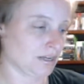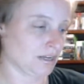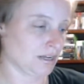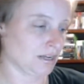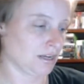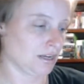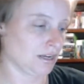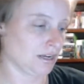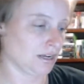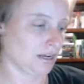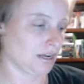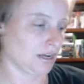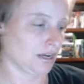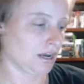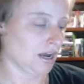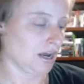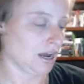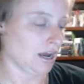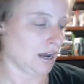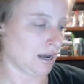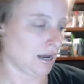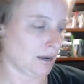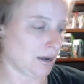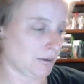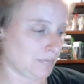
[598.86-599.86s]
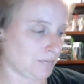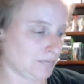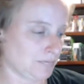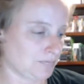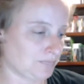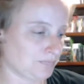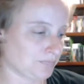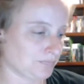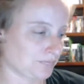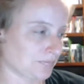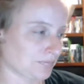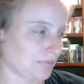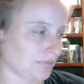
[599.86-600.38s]
And
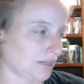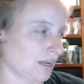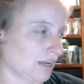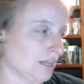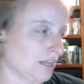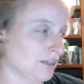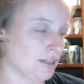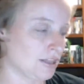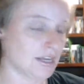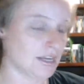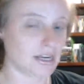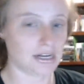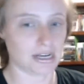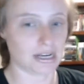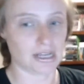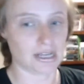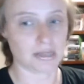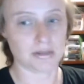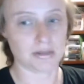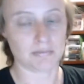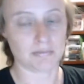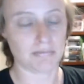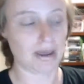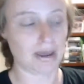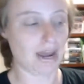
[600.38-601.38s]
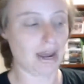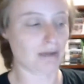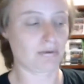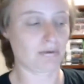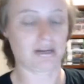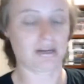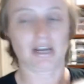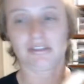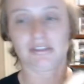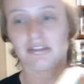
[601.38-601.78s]
then in the back we got the